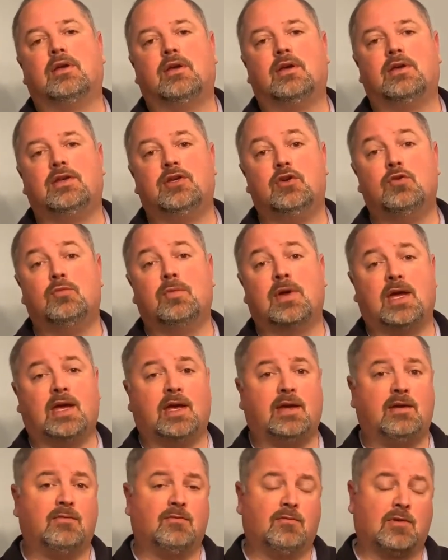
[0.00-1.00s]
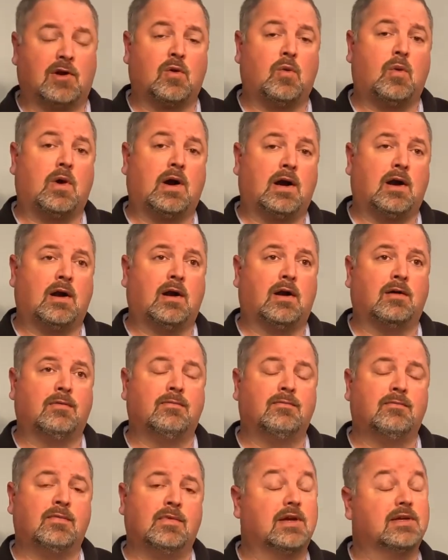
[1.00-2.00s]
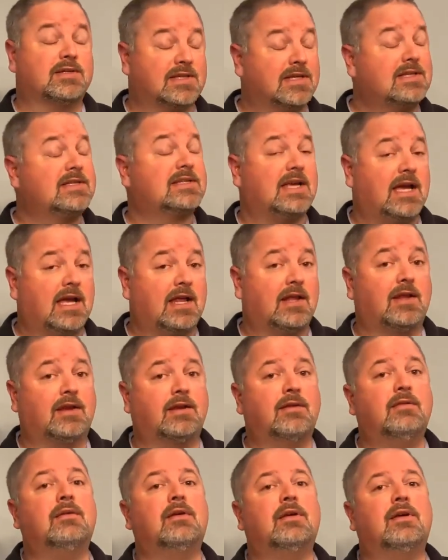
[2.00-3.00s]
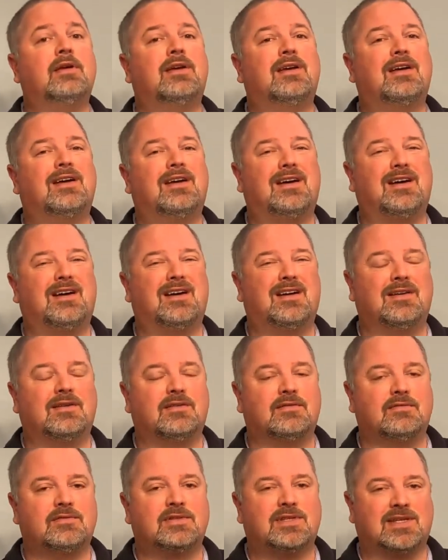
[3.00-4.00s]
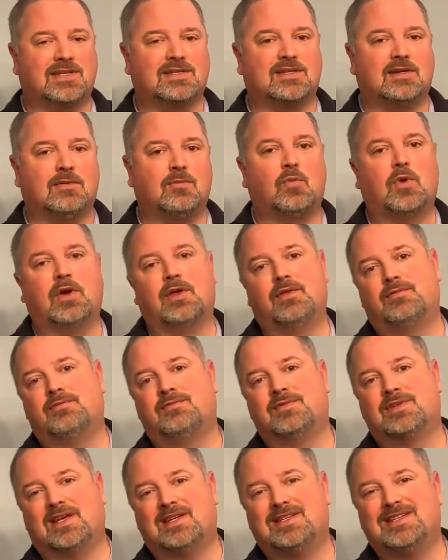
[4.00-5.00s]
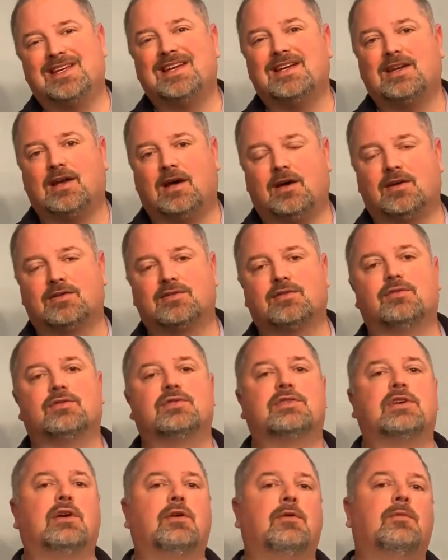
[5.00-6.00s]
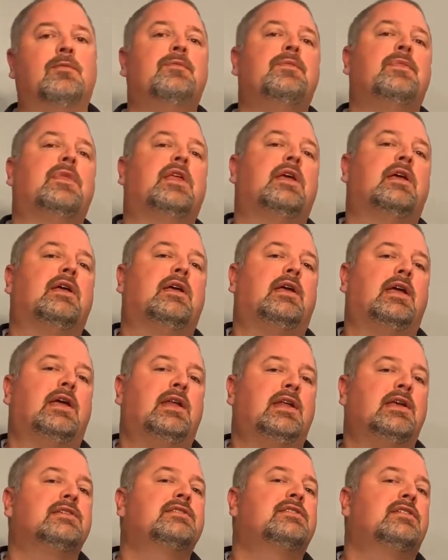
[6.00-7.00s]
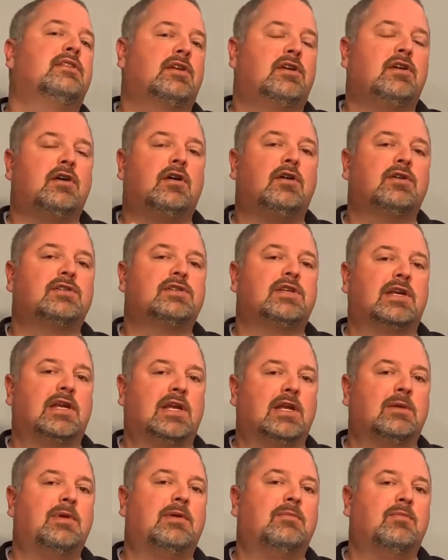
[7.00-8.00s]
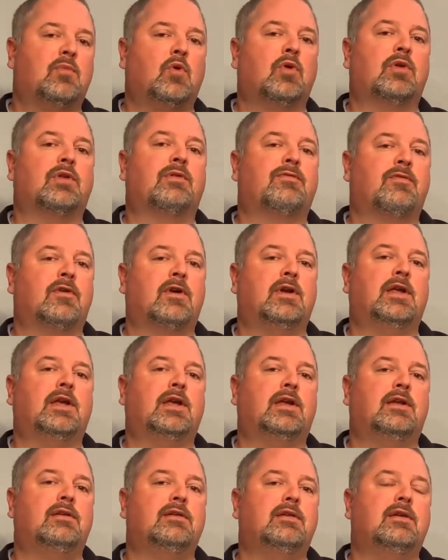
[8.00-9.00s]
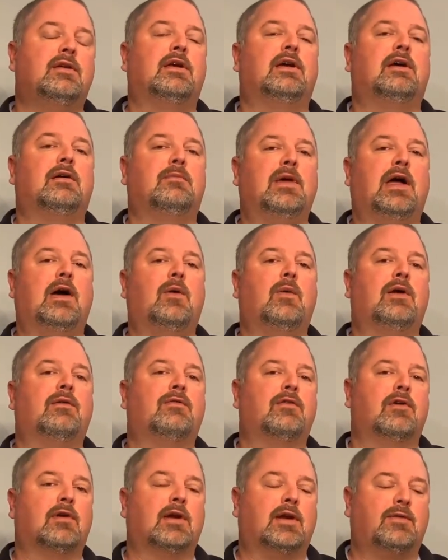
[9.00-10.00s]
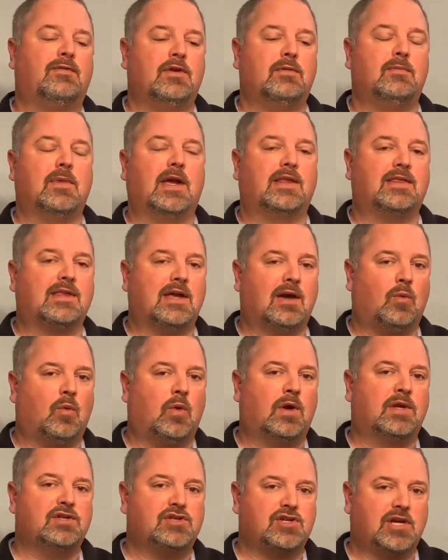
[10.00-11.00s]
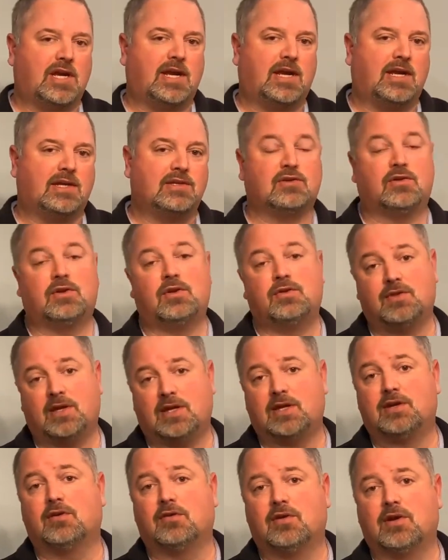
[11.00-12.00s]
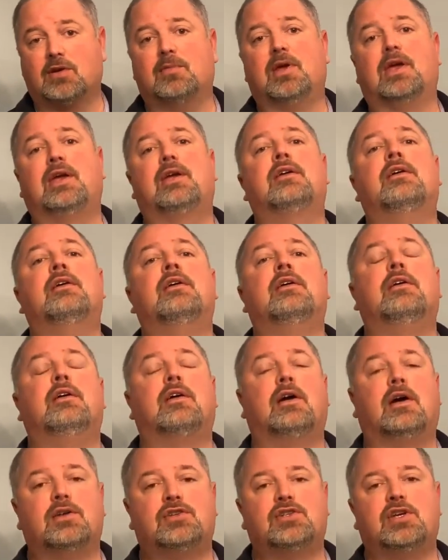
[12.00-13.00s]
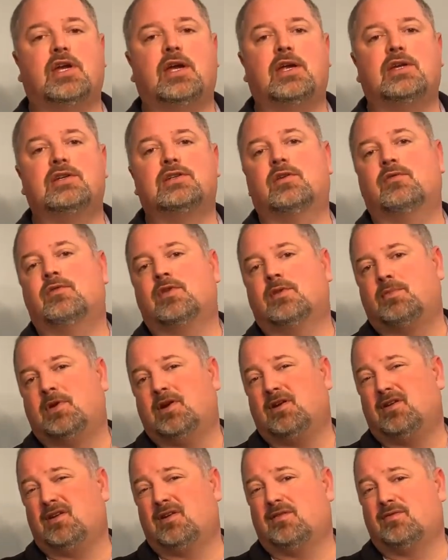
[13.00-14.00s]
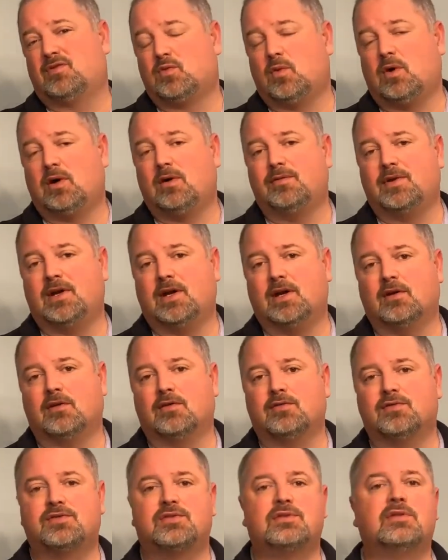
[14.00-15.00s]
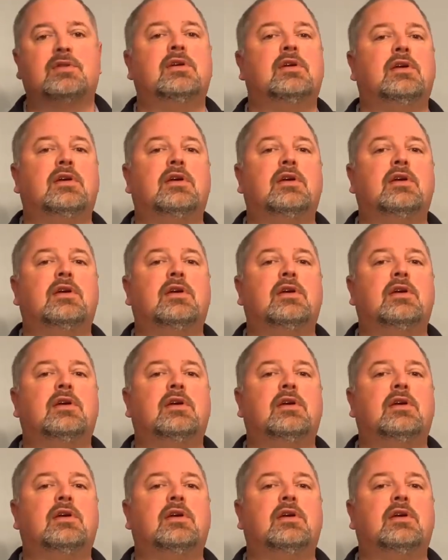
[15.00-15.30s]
you may require a 6-gallon system with, say, 10 nozzles. So it is going to cost a little bit more on the front end. However, if you make that one change, or you think you're going to make a change over the period of 12 years,